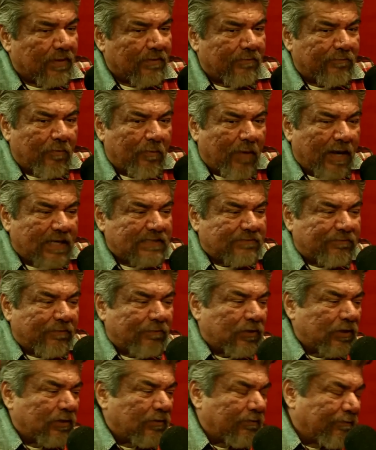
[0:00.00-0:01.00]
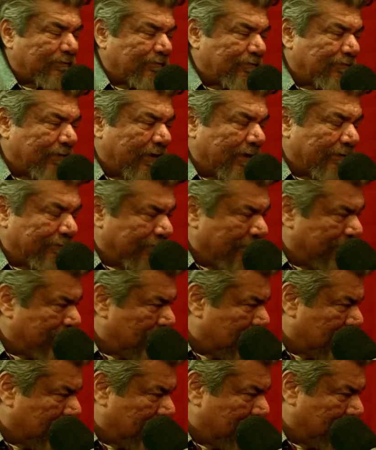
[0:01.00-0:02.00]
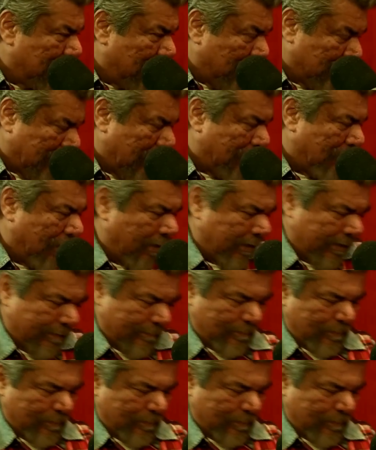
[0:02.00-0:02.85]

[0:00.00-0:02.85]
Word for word: for mine's 55th birthday party,